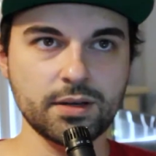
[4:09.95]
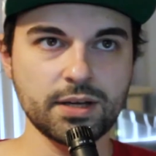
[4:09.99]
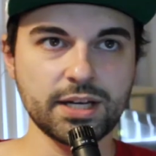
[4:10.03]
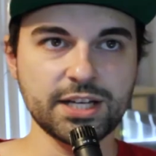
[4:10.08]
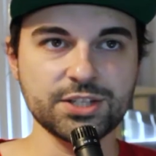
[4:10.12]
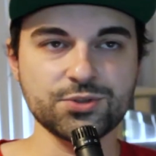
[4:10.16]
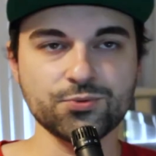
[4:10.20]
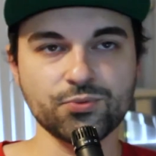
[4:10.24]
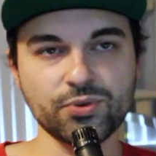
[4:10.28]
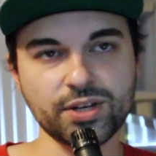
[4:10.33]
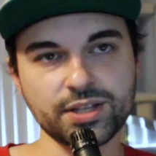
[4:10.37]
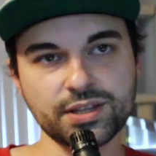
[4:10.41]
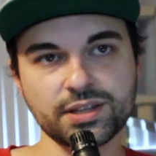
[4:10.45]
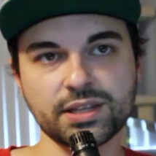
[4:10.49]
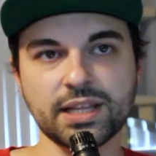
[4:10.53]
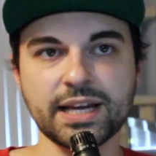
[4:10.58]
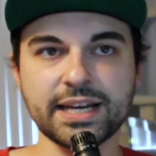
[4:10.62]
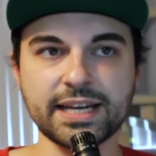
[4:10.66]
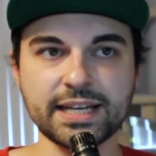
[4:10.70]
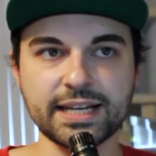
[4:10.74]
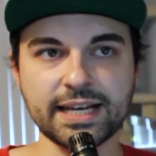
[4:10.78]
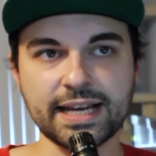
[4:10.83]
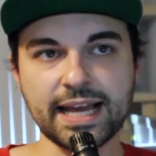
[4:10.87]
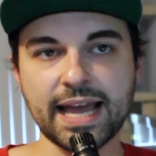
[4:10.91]
It's written
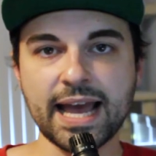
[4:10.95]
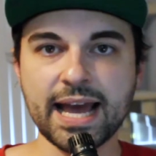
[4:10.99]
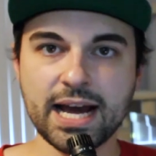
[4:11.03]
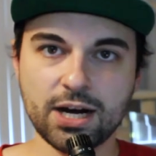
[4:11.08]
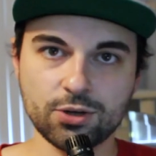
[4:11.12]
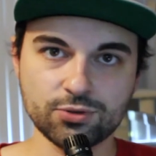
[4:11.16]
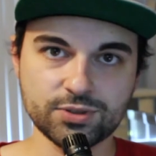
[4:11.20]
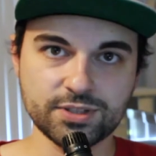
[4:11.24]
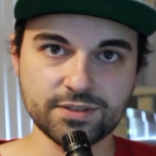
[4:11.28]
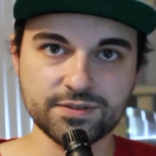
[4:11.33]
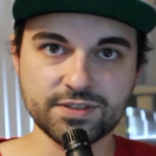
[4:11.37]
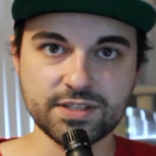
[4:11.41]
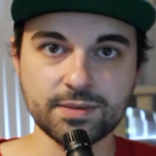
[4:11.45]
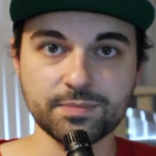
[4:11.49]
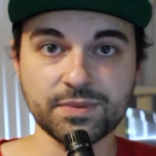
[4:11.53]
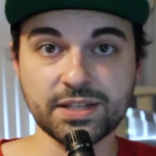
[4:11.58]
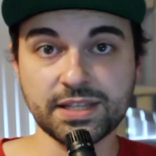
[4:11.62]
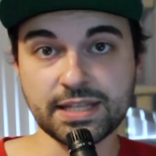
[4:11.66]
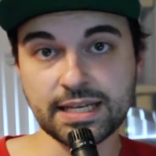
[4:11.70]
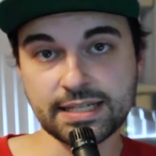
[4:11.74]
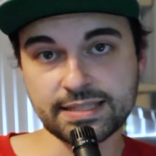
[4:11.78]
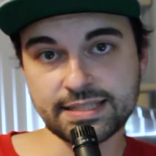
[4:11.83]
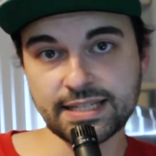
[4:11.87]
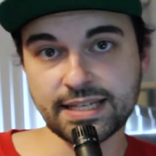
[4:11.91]
like an account of something
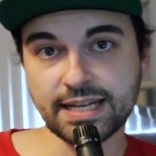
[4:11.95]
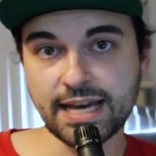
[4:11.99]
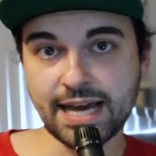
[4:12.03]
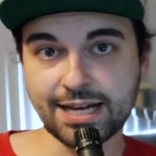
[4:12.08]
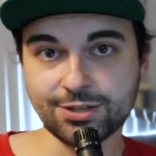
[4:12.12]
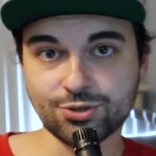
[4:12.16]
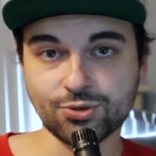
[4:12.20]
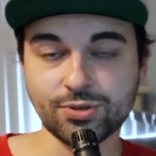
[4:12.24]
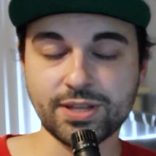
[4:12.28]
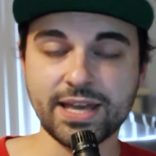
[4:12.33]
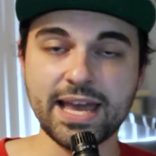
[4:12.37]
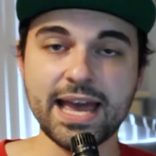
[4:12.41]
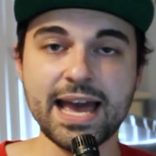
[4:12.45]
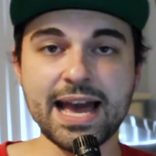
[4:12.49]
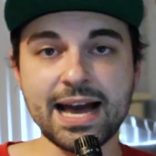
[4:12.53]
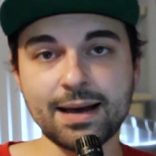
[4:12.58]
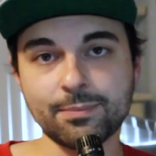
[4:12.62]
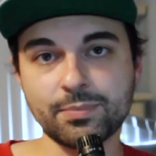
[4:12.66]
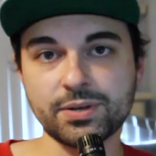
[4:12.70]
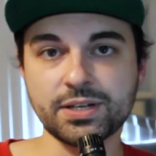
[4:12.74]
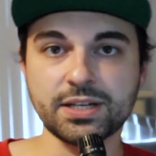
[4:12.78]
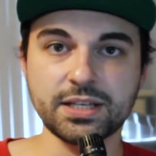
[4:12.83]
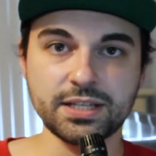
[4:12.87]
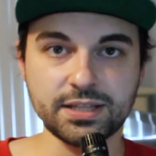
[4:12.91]
that did actually
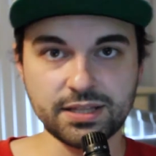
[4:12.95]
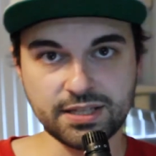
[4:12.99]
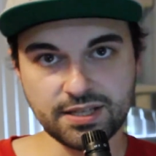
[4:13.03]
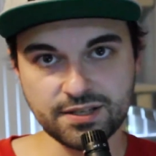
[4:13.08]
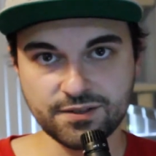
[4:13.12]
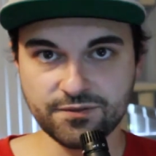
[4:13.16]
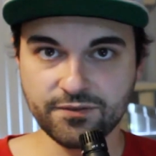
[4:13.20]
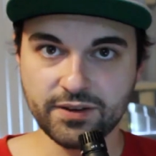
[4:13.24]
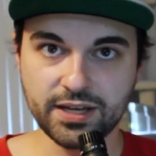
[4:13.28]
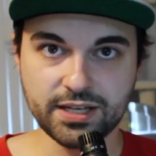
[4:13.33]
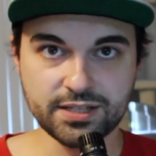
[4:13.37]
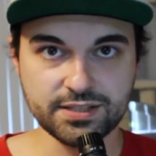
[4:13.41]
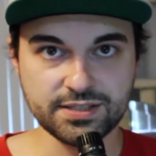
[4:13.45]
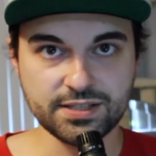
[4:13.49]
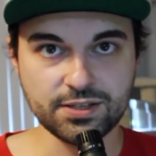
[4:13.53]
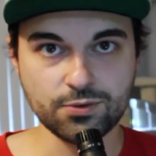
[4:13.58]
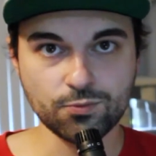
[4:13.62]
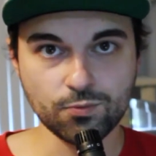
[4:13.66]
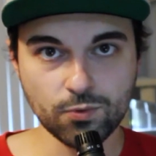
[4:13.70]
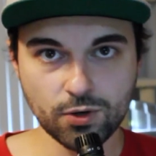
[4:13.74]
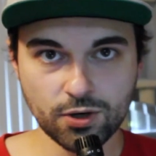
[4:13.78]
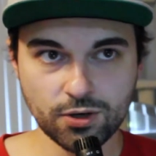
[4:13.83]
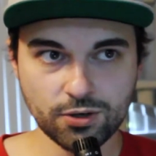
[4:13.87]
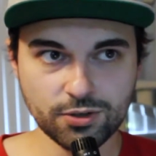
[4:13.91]
happen in this fantasy
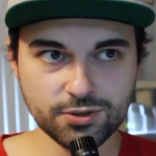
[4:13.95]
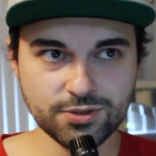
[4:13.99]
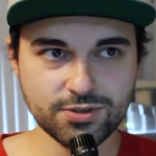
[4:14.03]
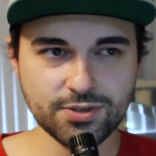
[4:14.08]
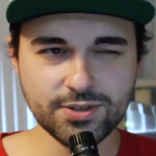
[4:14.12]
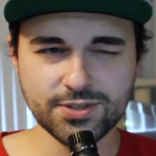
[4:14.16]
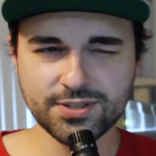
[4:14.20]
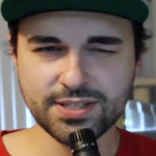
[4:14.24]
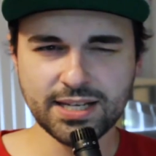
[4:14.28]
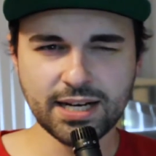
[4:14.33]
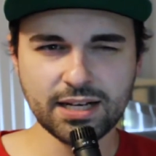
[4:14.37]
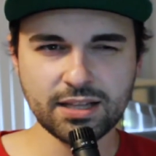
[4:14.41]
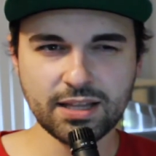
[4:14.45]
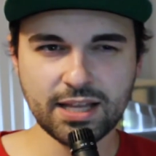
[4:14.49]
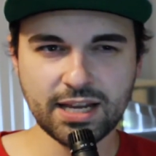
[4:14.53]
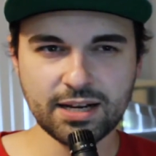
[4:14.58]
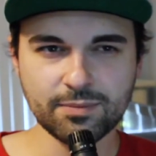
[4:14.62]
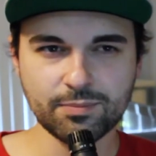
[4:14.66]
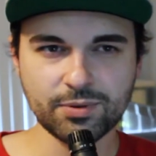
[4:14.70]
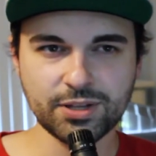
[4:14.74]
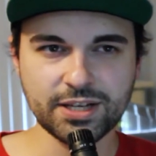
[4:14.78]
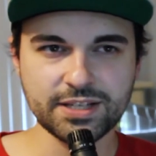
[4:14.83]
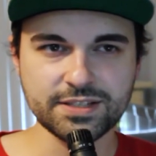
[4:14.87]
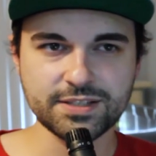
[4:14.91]
world, so there's not a lot
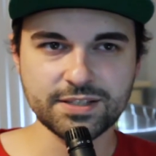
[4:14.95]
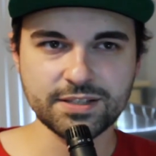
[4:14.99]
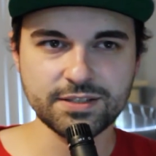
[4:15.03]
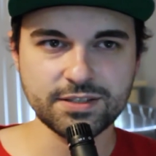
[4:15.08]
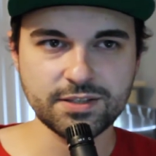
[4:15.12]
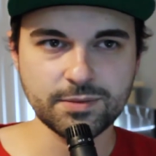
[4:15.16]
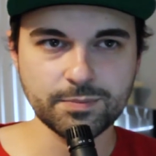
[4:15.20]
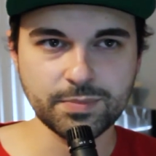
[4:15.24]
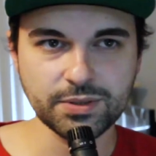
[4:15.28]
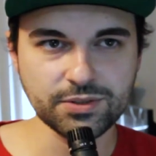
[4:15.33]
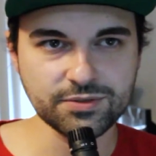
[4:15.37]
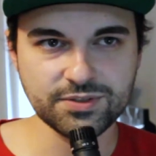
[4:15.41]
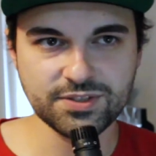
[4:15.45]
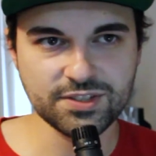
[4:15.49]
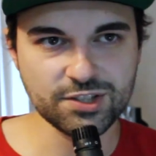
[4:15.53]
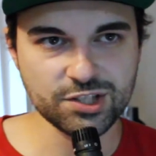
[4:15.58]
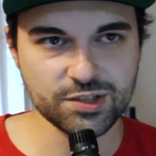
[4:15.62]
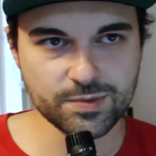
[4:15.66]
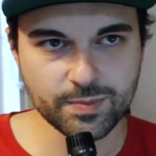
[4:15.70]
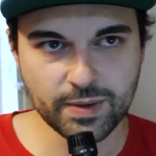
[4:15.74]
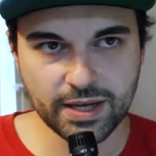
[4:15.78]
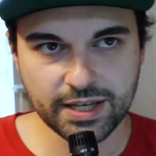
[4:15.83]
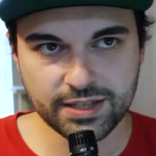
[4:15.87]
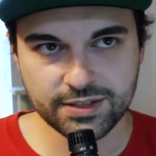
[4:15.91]
of places to build
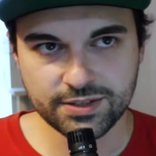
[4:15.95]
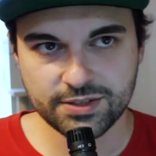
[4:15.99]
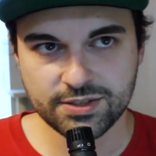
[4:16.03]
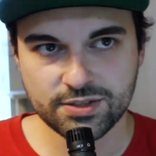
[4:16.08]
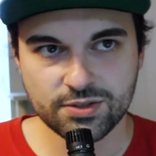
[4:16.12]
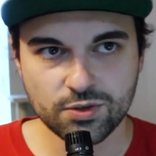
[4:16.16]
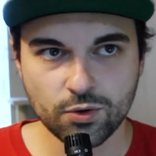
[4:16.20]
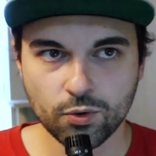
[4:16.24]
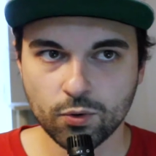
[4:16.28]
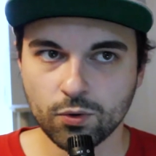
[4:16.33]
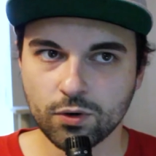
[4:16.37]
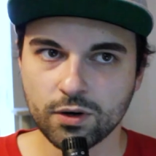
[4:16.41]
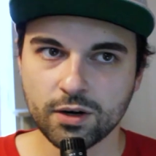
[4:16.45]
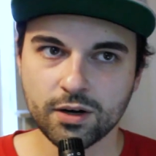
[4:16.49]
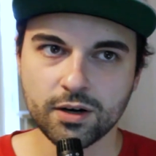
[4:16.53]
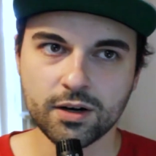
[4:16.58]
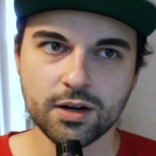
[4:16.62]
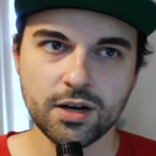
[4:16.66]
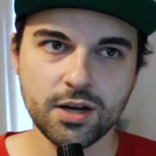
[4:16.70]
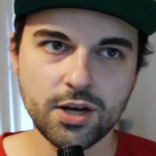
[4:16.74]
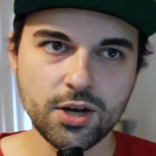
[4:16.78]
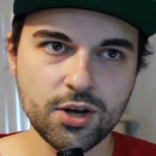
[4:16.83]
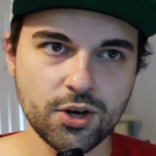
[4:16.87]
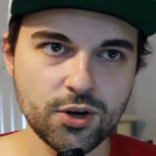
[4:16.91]
suspense or
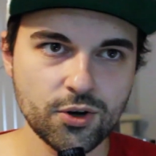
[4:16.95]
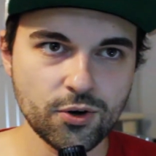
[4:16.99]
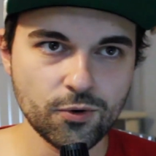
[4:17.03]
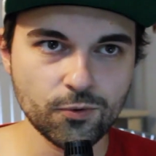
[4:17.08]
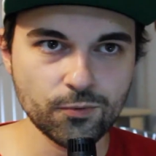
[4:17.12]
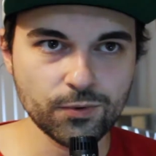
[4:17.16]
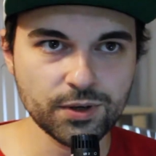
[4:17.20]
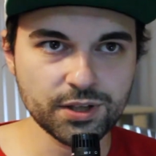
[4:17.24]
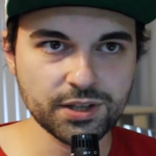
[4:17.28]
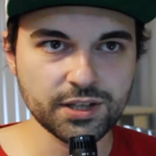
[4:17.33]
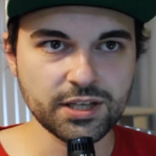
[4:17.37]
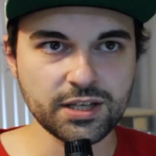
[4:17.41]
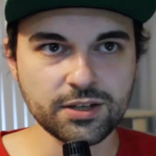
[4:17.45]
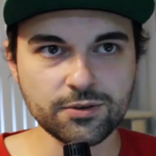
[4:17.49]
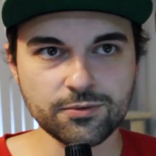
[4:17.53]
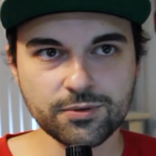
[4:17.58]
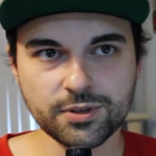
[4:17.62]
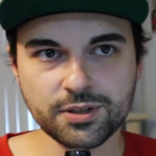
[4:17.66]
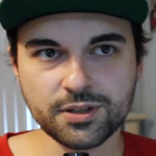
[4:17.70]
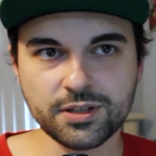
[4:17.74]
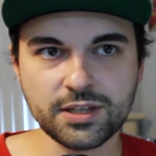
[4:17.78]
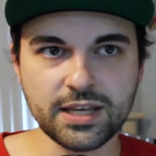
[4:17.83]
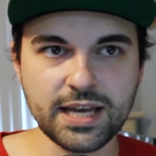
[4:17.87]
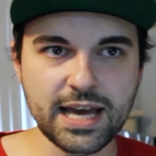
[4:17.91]

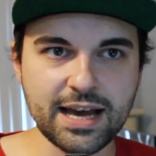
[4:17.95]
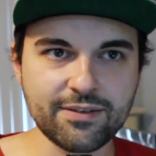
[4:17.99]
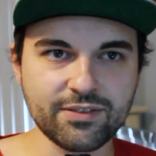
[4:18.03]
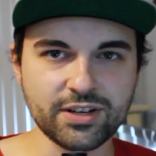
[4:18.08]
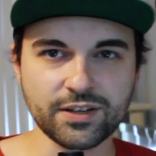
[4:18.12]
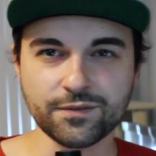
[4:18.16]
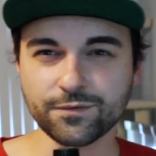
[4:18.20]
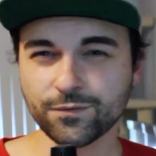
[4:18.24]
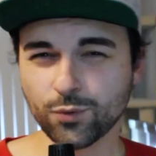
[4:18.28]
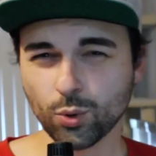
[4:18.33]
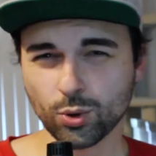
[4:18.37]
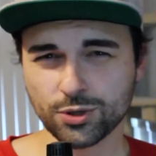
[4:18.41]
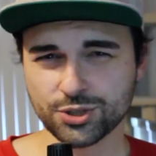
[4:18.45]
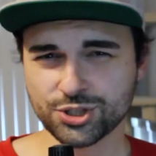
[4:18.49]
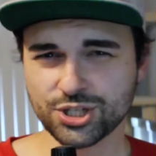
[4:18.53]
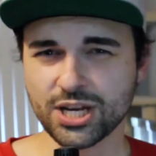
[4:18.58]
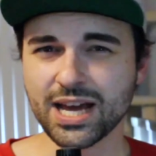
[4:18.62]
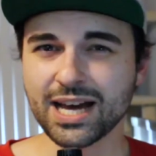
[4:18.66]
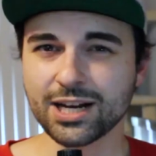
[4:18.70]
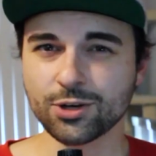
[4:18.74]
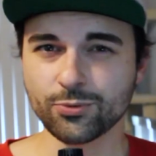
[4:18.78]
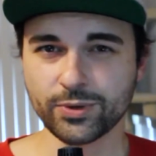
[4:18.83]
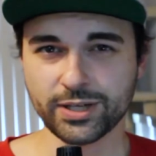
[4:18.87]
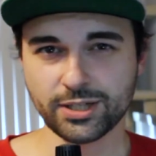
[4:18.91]
really have any
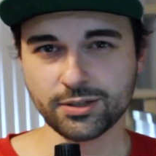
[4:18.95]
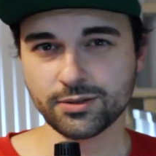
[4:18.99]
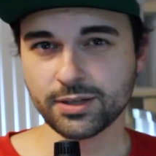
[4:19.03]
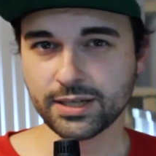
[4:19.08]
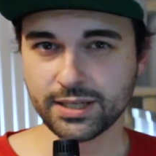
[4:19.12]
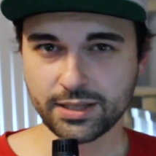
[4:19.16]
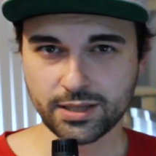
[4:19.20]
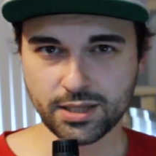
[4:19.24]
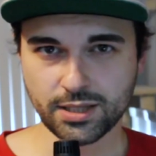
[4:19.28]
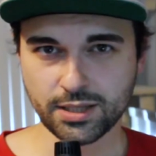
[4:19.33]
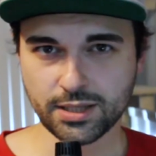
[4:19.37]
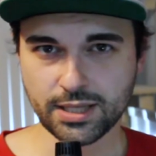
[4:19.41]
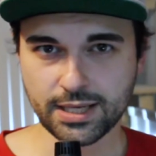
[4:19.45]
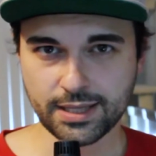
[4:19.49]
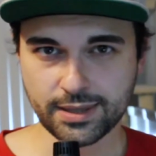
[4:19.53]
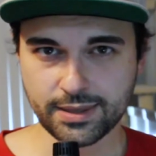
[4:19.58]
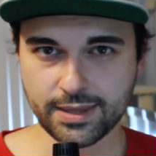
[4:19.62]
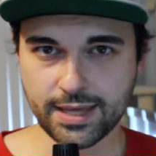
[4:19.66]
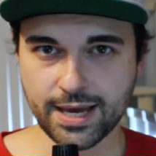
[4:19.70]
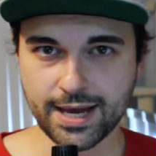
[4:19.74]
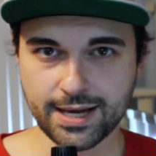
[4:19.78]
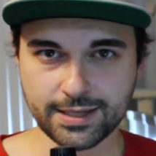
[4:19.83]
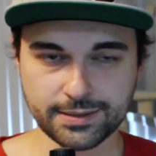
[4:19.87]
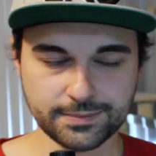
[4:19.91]
foreshadowing or anything like
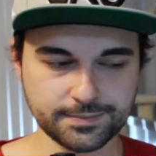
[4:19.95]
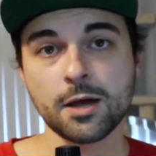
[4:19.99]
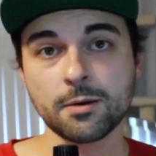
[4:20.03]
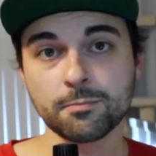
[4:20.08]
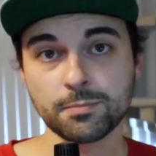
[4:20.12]
that.